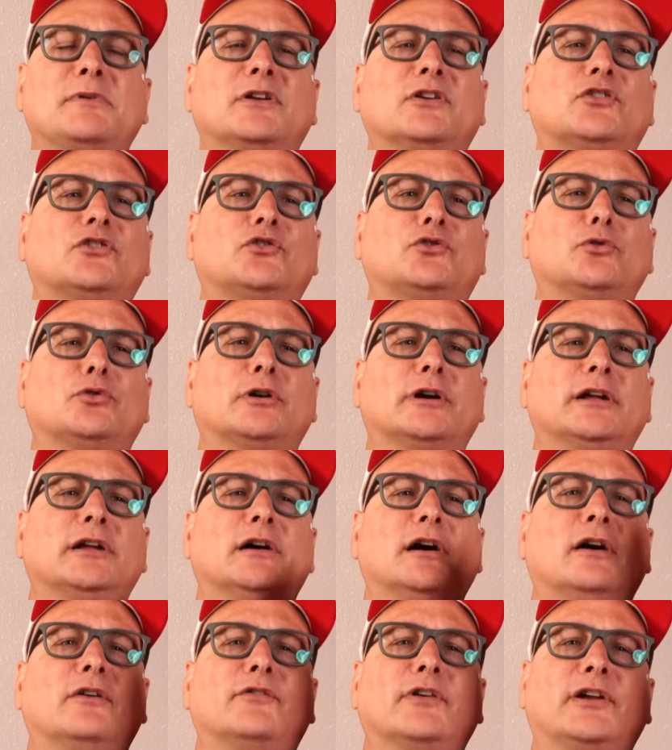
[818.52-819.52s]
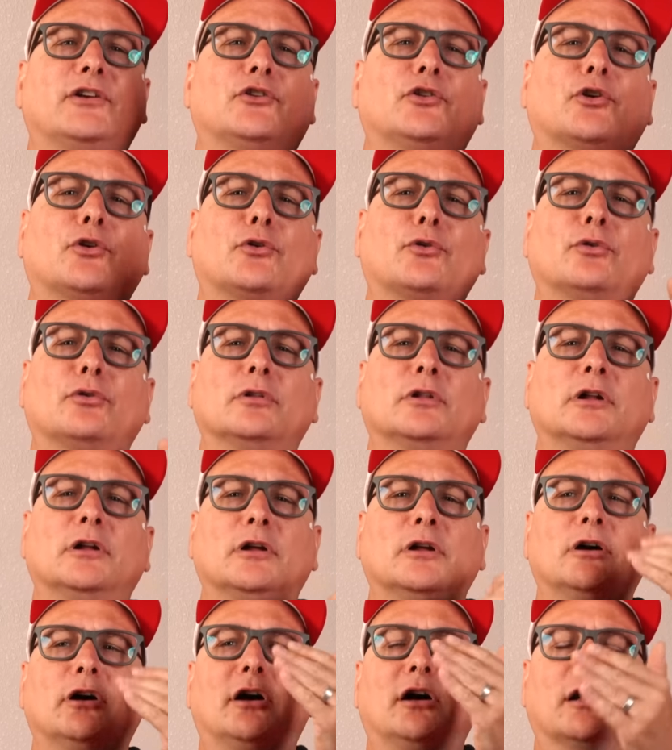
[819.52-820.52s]
me a story of a turtle
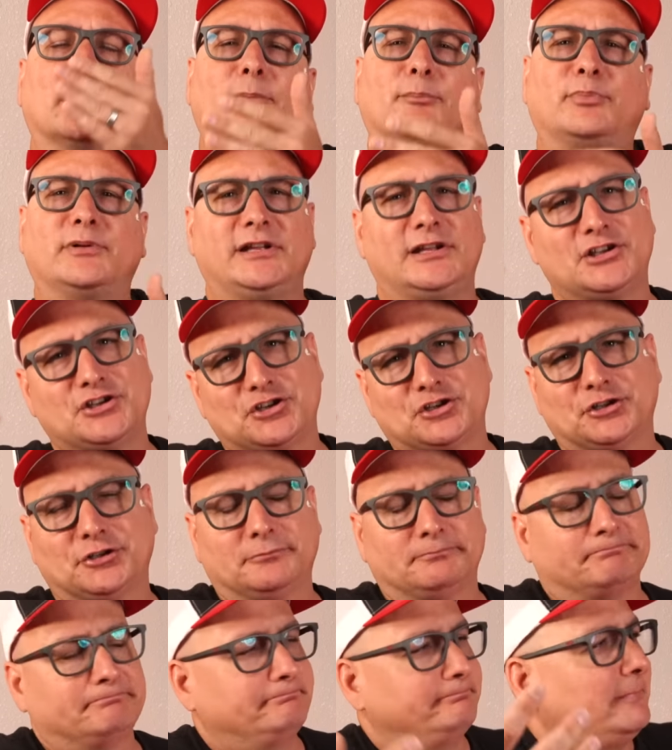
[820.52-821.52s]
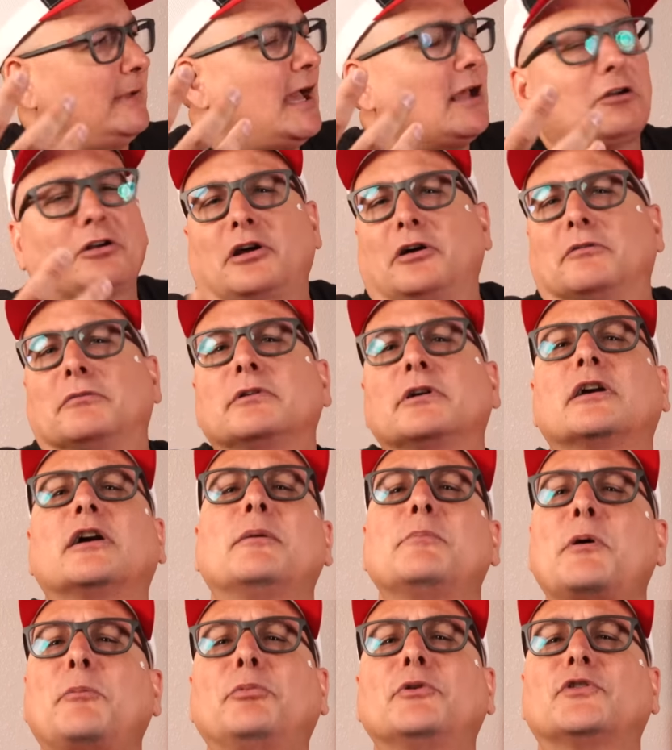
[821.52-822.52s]
on a beach. I don't know,
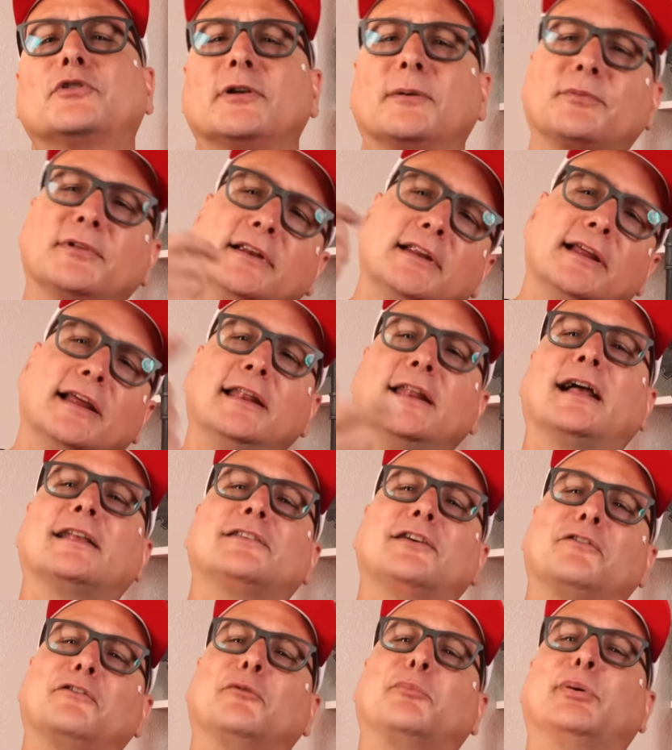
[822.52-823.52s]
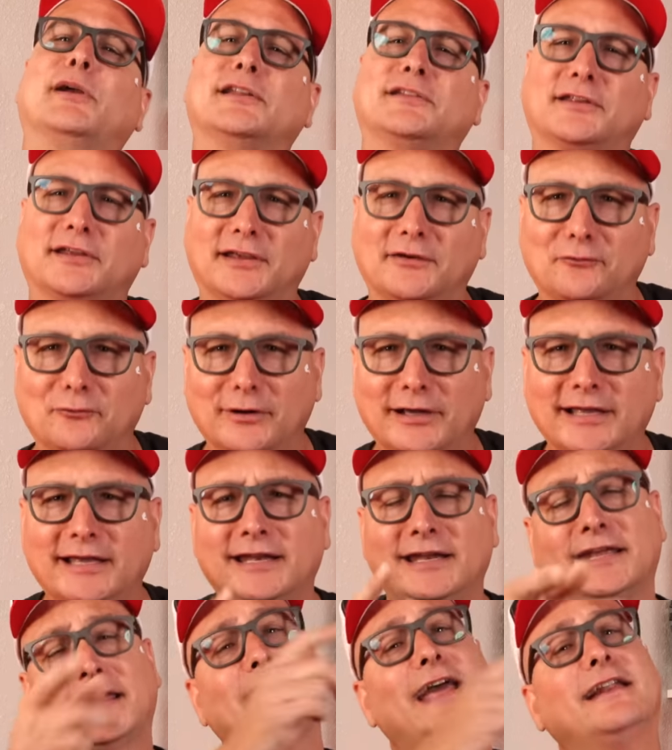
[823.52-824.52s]
come up with something, and that's how we'll pick the giveaway.
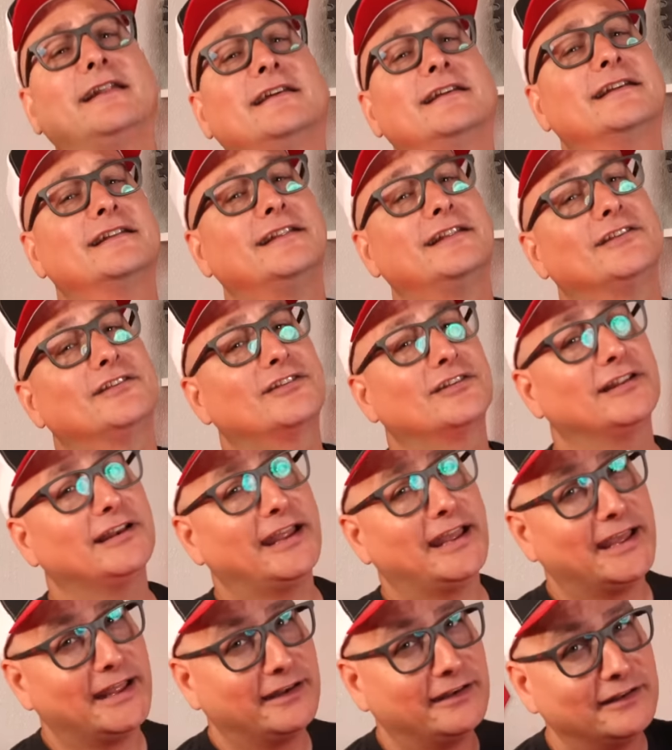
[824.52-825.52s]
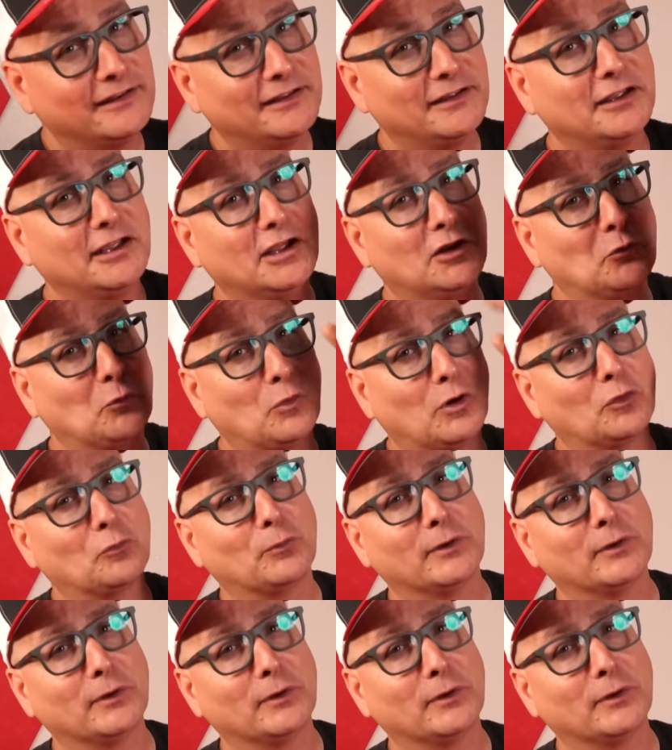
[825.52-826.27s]
And again, this is gonna end in 1